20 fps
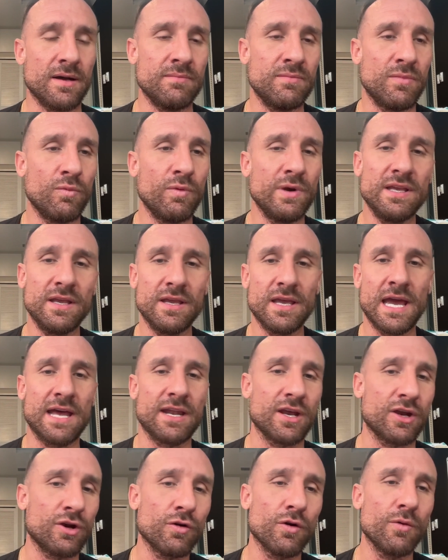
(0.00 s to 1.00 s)
We had
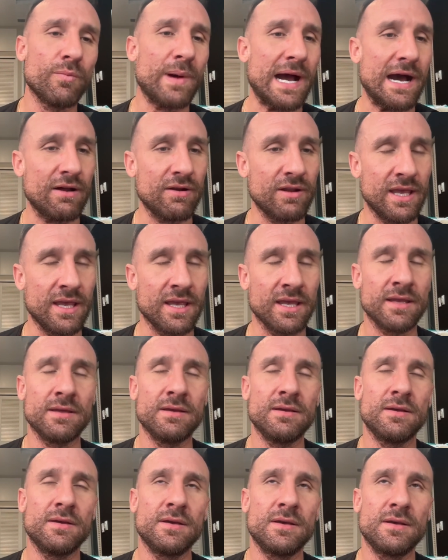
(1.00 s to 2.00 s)
a group outing
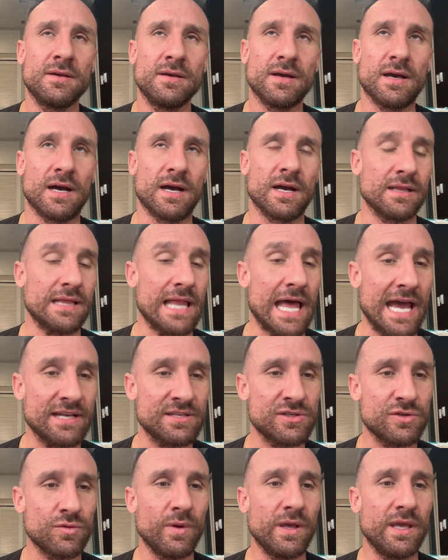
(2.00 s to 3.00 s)

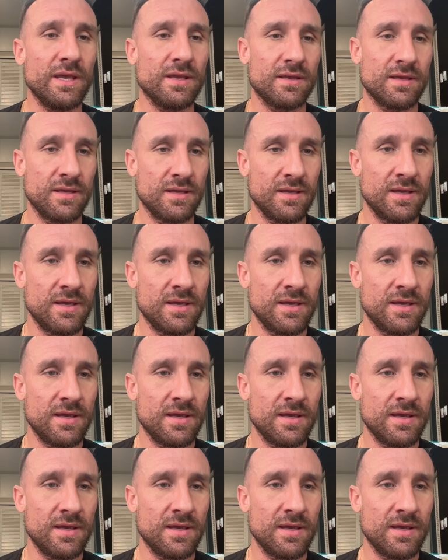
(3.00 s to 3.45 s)
last week,